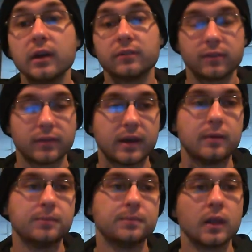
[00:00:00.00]
for
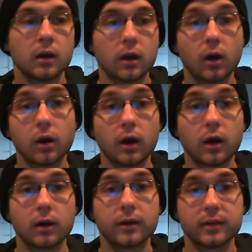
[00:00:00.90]
them. Carter
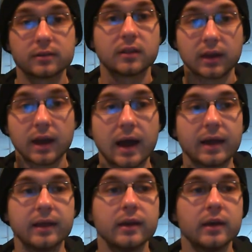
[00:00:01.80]
Hart is the guy.